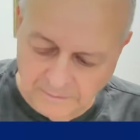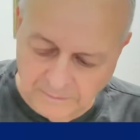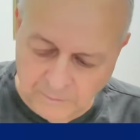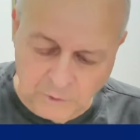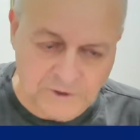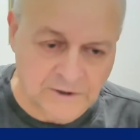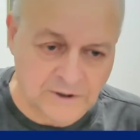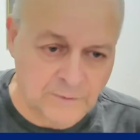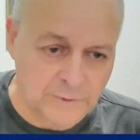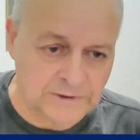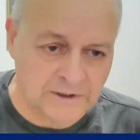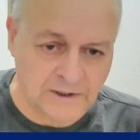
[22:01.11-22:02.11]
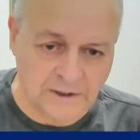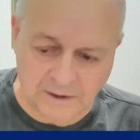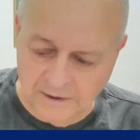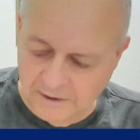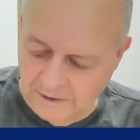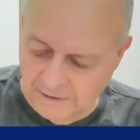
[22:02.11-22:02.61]
mostly with
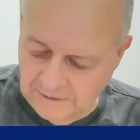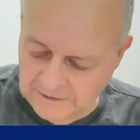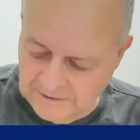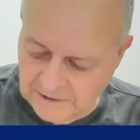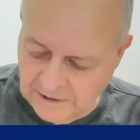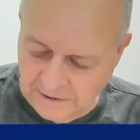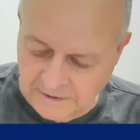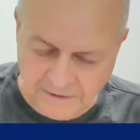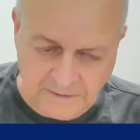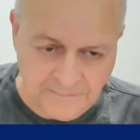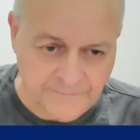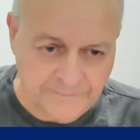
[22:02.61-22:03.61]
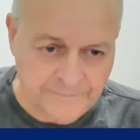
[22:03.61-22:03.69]
the, these guys.